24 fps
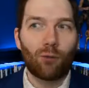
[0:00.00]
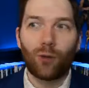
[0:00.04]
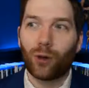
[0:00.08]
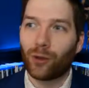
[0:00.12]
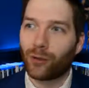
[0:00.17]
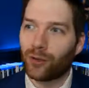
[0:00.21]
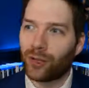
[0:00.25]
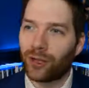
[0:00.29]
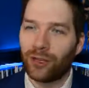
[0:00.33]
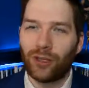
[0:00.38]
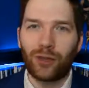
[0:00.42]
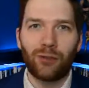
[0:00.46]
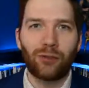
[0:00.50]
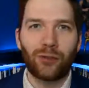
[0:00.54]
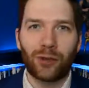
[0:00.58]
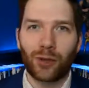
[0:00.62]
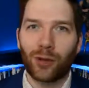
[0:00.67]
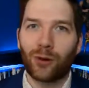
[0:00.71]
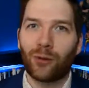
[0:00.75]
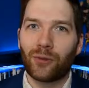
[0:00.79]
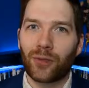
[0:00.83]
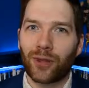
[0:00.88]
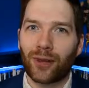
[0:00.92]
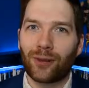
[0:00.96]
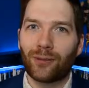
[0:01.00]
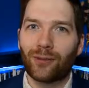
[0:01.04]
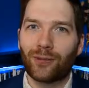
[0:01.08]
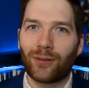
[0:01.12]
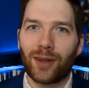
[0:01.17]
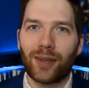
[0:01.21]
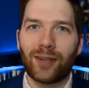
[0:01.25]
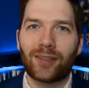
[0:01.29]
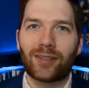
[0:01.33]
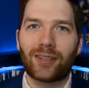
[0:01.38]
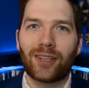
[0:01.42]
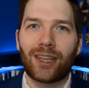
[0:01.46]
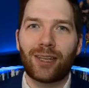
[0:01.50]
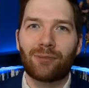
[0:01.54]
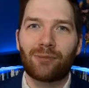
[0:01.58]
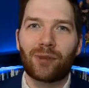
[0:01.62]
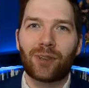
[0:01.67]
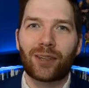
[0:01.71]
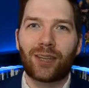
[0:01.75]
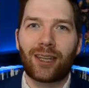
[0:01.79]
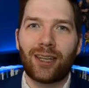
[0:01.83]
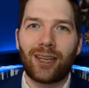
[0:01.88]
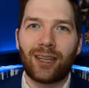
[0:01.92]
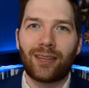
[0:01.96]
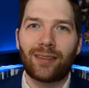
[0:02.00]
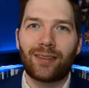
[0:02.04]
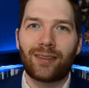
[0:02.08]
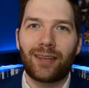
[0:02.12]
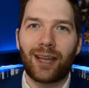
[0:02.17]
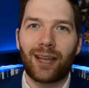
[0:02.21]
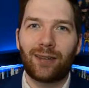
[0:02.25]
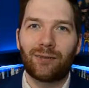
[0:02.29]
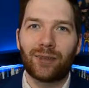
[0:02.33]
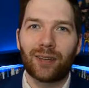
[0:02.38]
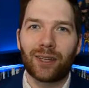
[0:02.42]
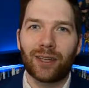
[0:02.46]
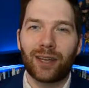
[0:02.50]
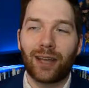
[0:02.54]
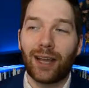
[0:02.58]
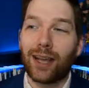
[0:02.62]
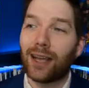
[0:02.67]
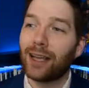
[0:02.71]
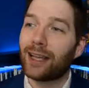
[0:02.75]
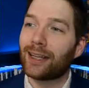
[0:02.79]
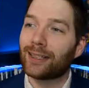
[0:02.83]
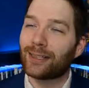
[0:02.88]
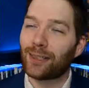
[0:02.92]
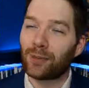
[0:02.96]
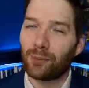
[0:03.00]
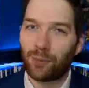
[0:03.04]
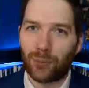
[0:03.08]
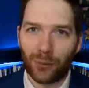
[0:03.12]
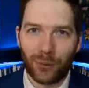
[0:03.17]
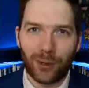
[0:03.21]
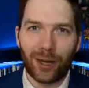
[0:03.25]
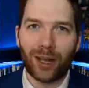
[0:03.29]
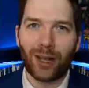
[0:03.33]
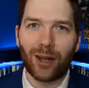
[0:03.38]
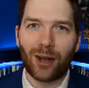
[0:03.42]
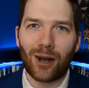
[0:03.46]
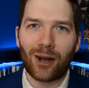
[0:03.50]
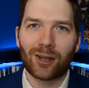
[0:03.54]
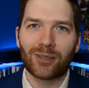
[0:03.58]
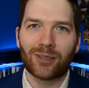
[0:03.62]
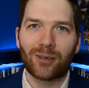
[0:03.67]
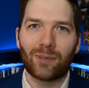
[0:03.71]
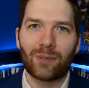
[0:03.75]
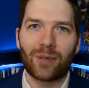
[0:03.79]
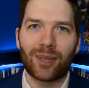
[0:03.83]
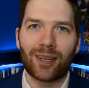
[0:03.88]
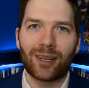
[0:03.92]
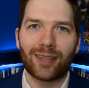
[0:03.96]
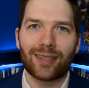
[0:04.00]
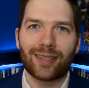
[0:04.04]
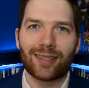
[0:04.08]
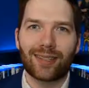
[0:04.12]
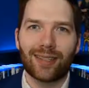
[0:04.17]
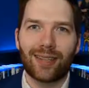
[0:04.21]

well then you know that a fight scene with Keith David is a pretty awesome thing to